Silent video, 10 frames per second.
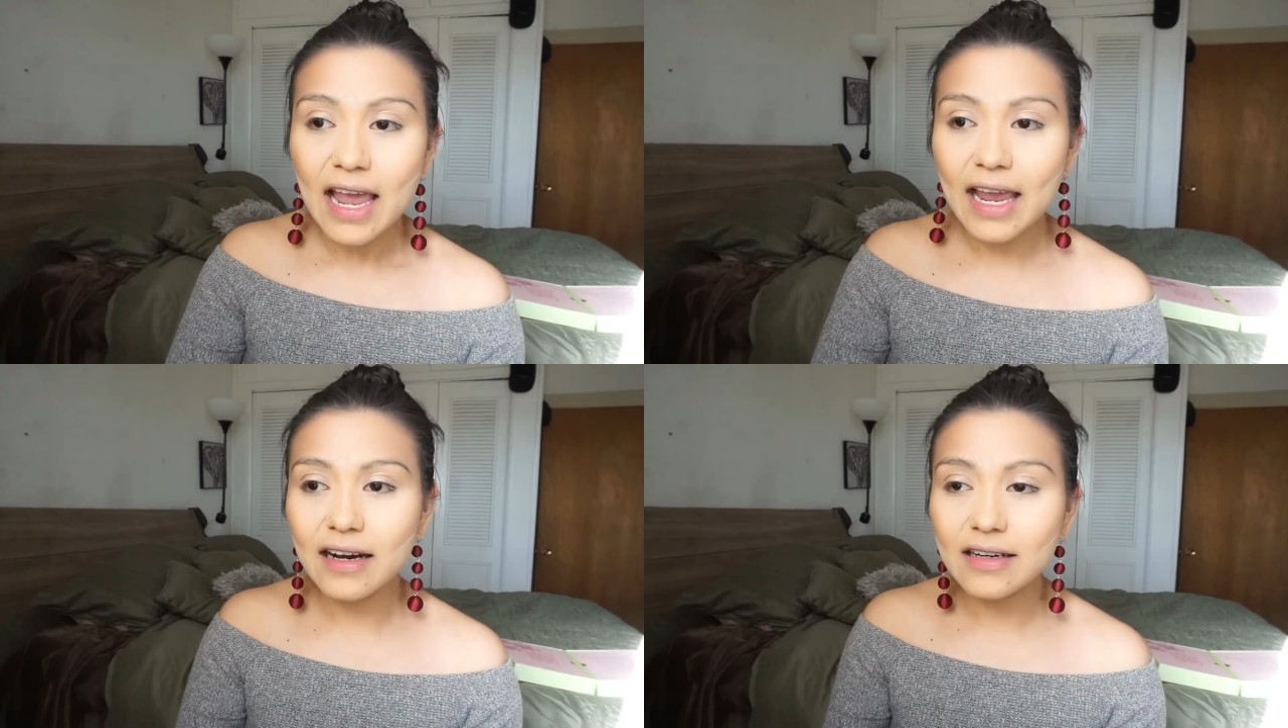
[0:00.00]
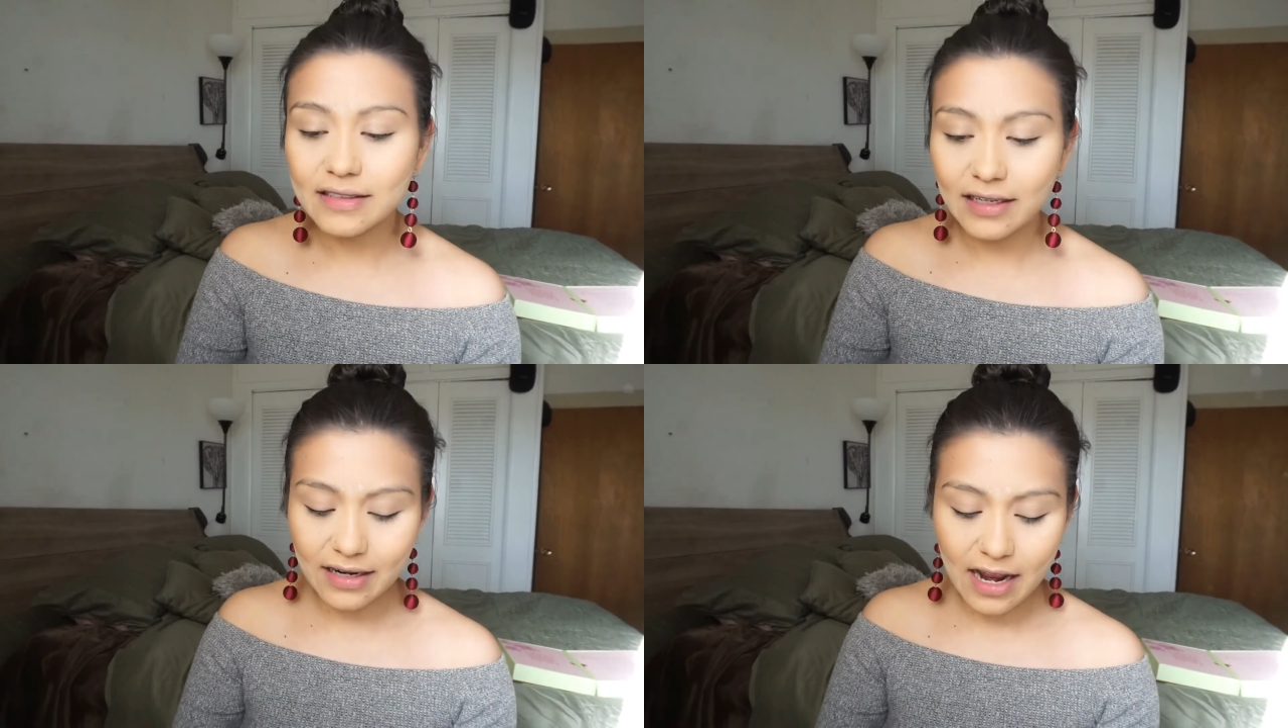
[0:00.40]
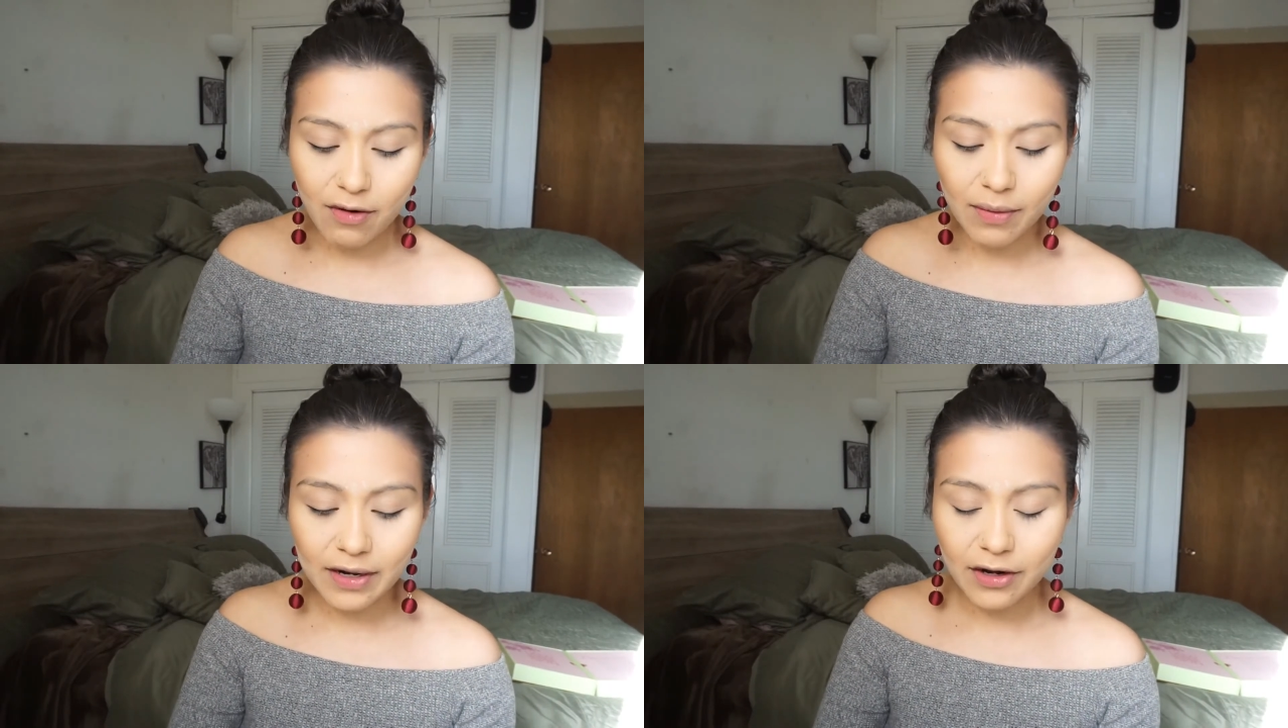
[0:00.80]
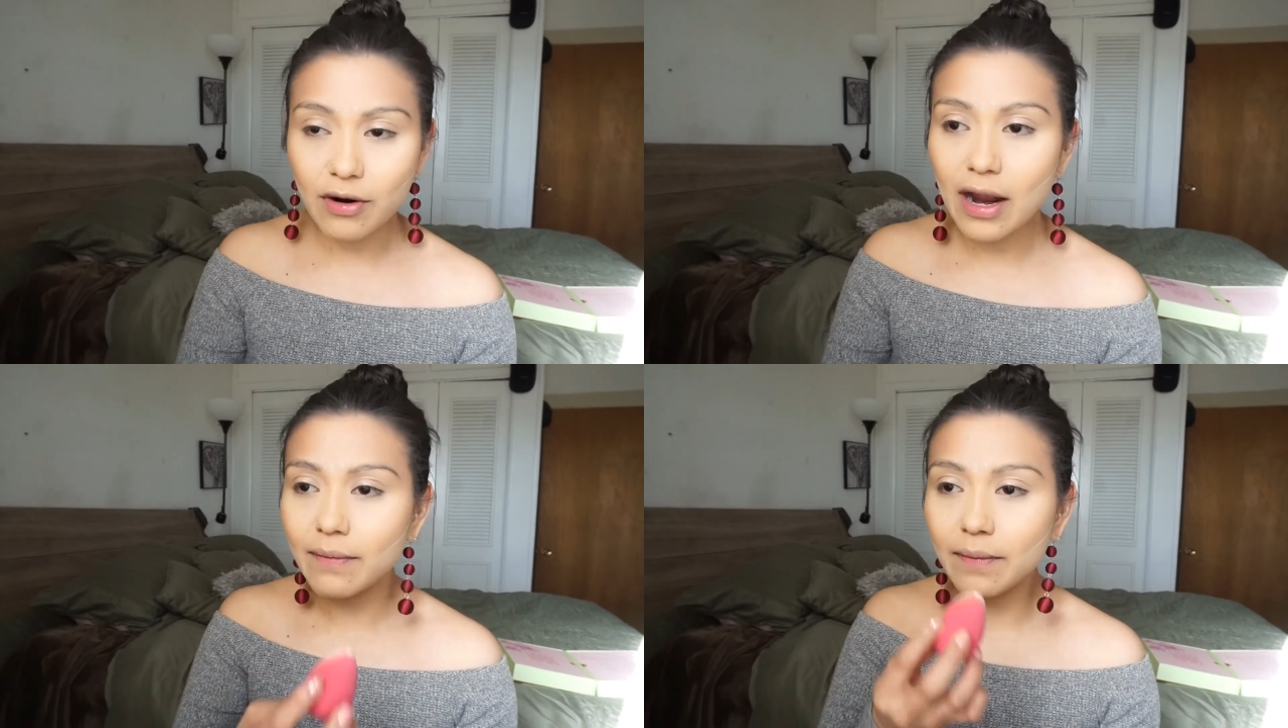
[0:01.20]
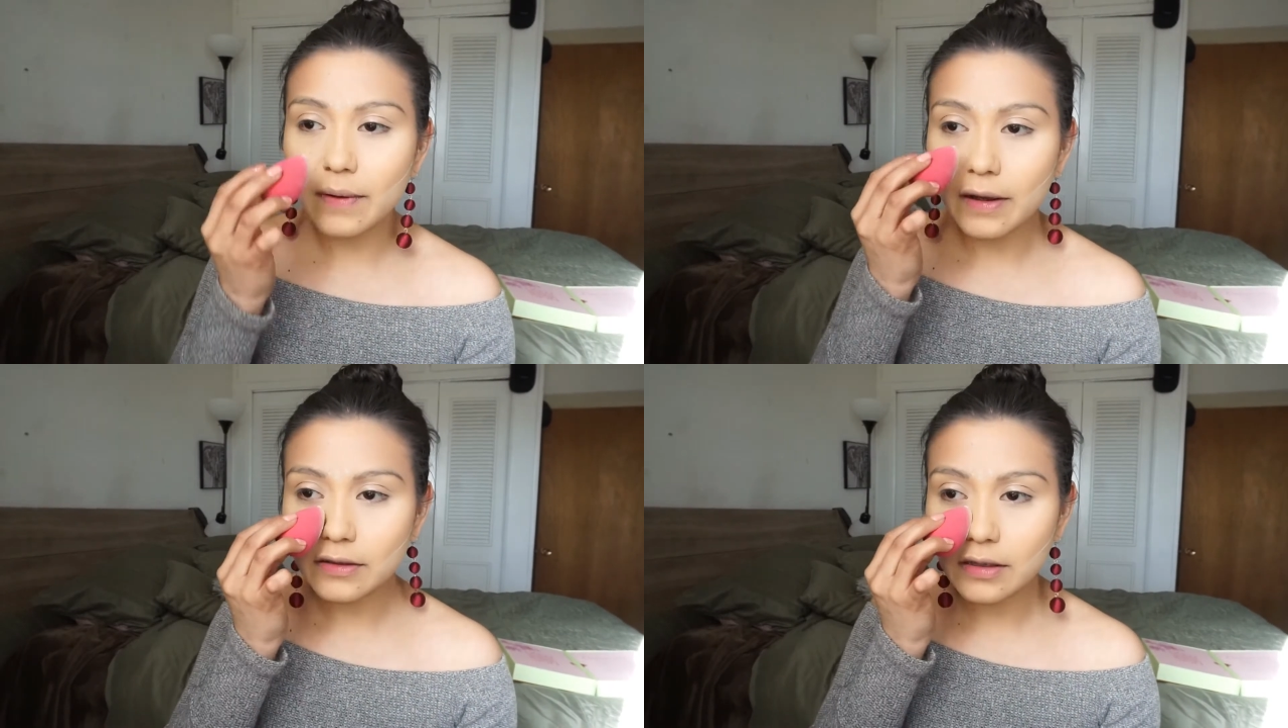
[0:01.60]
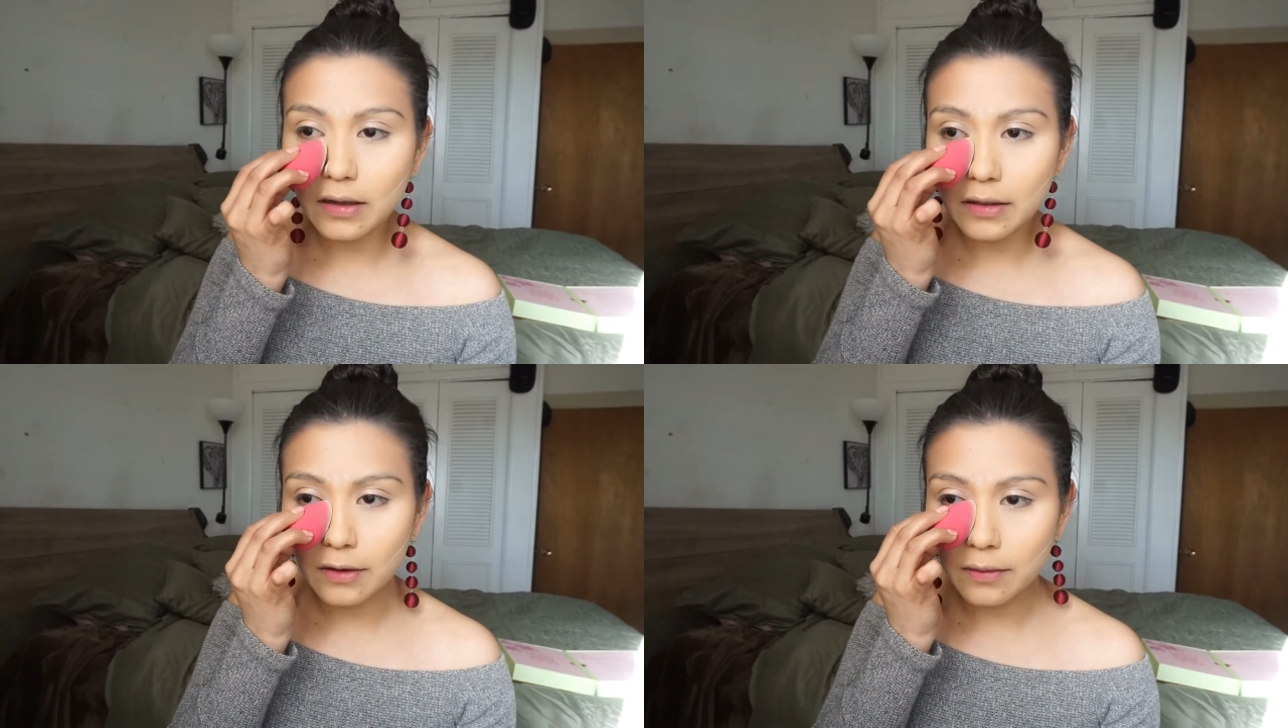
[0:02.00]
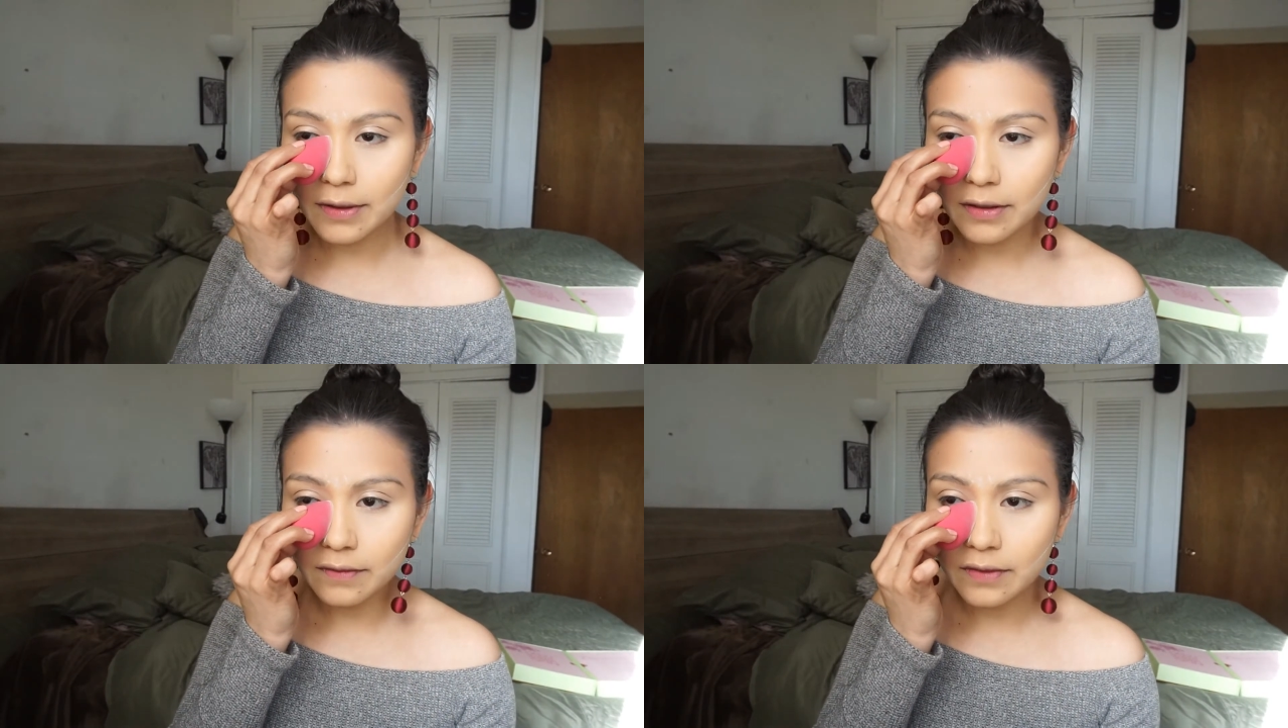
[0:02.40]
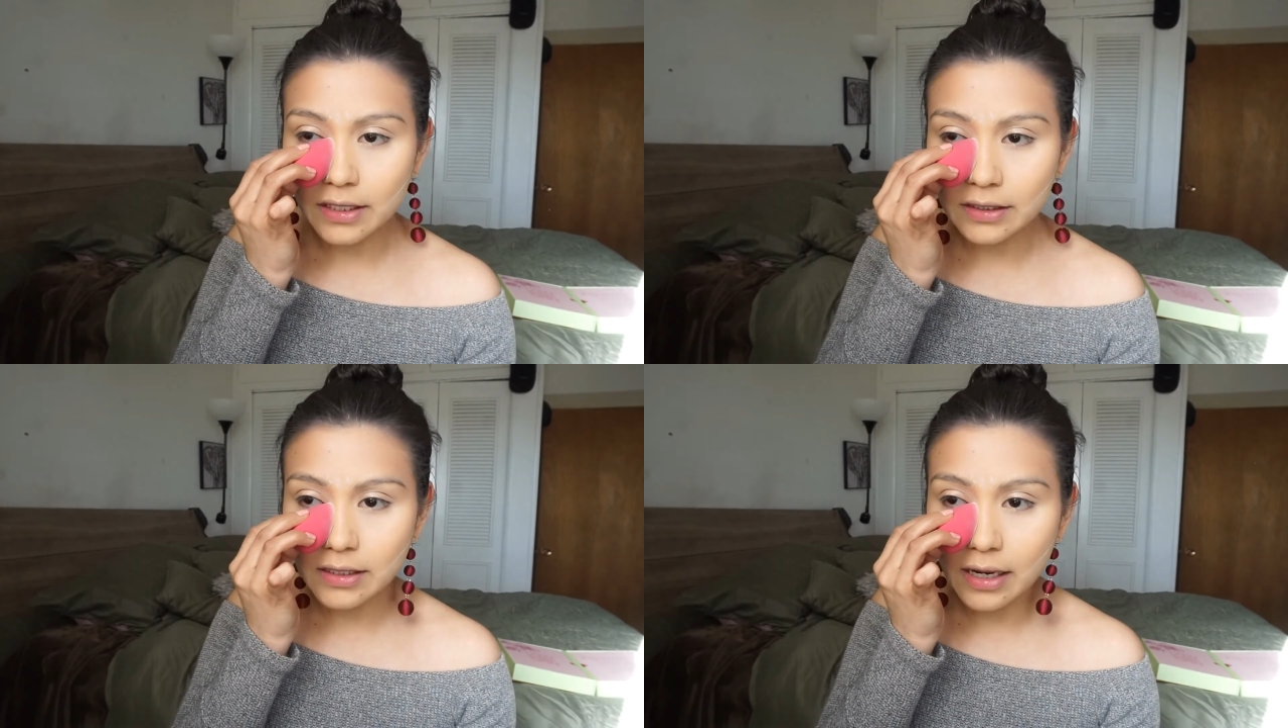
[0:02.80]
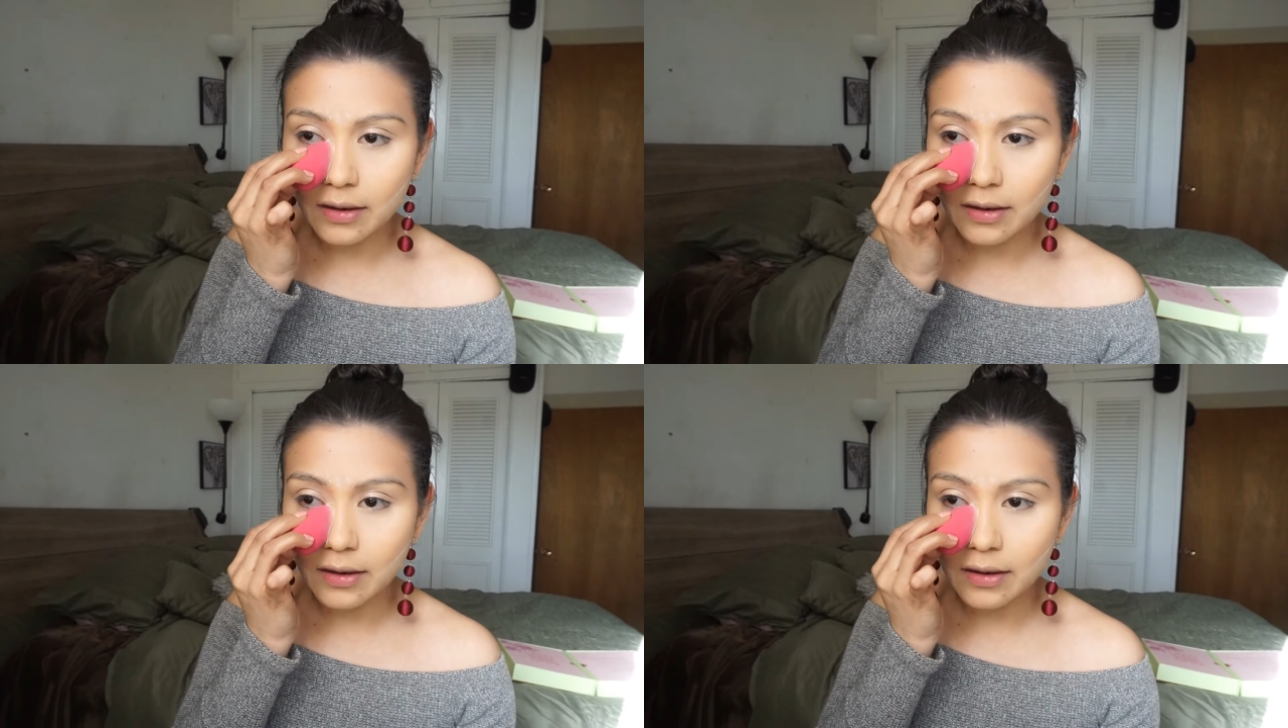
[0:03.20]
And now I'm going to grab a little bit of this